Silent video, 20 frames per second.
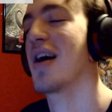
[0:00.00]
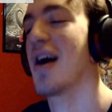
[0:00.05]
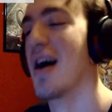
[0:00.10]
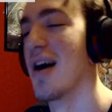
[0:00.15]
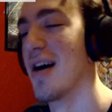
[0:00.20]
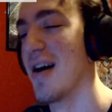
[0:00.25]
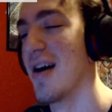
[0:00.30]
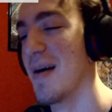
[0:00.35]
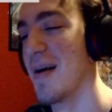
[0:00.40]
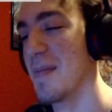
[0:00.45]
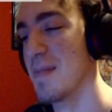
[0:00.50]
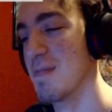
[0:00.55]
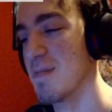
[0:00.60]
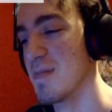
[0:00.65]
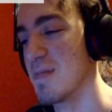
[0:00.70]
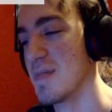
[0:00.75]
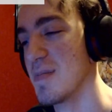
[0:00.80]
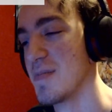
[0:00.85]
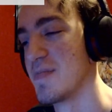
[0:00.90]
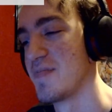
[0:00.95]

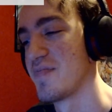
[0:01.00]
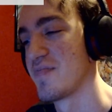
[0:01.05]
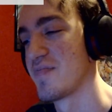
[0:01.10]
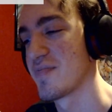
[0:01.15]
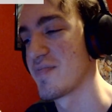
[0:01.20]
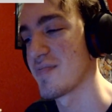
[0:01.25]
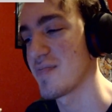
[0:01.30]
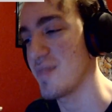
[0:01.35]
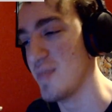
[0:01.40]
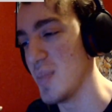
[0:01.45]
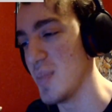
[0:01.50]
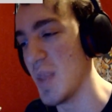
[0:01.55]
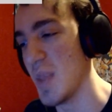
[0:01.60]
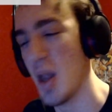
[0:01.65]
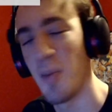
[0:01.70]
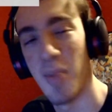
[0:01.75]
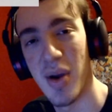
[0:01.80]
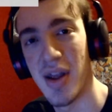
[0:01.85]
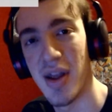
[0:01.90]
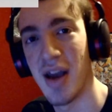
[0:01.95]

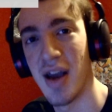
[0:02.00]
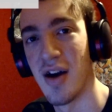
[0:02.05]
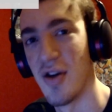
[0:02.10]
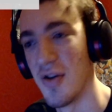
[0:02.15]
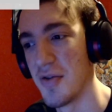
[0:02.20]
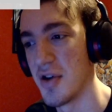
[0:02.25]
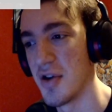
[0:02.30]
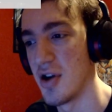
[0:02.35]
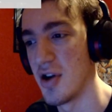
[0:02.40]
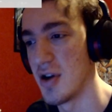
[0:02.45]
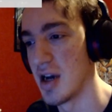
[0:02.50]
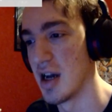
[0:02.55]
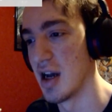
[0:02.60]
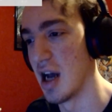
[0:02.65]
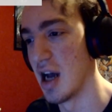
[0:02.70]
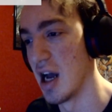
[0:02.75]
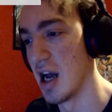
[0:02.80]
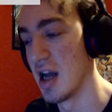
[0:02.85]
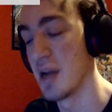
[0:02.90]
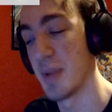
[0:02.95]
But yeah, overall,
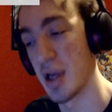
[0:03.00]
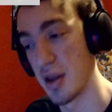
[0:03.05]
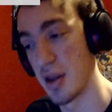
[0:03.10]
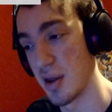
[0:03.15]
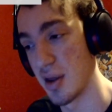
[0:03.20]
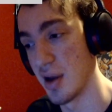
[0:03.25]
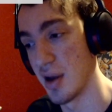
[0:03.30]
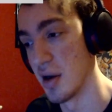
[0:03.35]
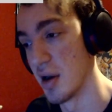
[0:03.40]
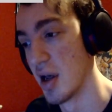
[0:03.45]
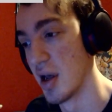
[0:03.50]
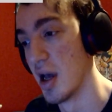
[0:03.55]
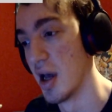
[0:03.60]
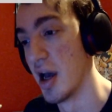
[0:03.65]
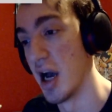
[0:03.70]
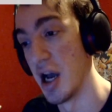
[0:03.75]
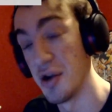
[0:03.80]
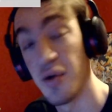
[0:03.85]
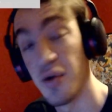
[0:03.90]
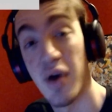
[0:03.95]
I am excited.
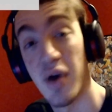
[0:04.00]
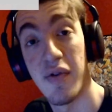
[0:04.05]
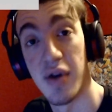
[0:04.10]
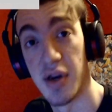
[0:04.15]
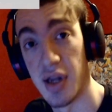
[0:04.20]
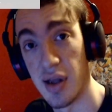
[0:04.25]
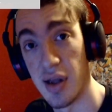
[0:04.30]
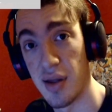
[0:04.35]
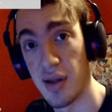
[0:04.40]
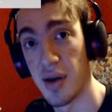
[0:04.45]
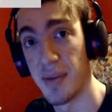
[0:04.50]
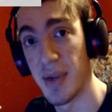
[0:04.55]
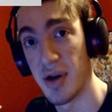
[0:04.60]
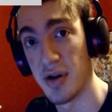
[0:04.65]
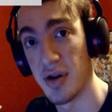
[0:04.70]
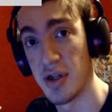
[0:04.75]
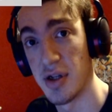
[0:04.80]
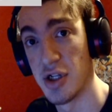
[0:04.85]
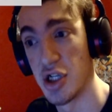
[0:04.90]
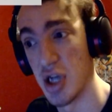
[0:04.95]
I do have a decent amount
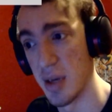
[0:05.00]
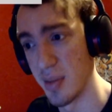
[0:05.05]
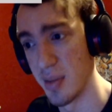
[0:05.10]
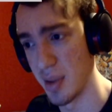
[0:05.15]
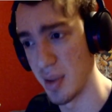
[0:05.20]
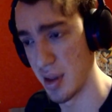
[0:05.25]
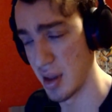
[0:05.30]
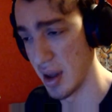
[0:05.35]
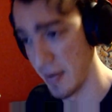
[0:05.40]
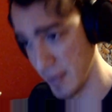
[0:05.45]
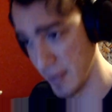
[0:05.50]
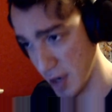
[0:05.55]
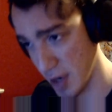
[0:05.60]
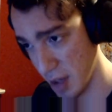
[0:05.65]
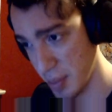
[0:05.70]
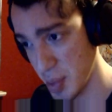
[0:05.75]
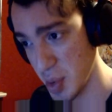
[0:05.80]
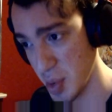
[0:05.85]
of gems saved up.